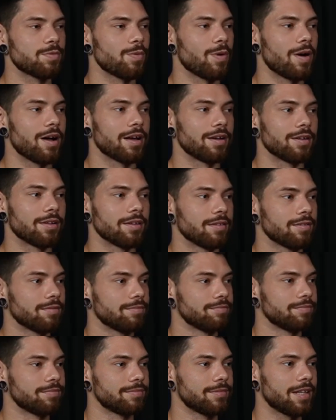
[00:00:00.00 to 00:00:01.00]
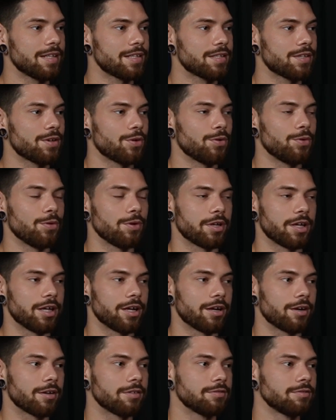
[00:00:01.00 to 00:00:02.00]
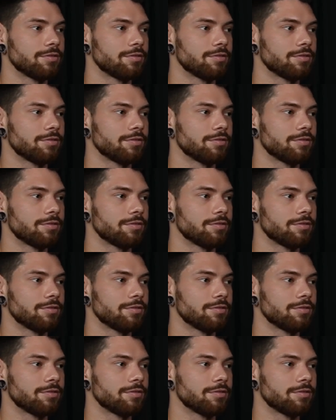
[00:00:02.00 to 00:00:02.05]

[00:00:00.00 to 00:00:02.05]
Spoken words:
wild. That's so cool to hear.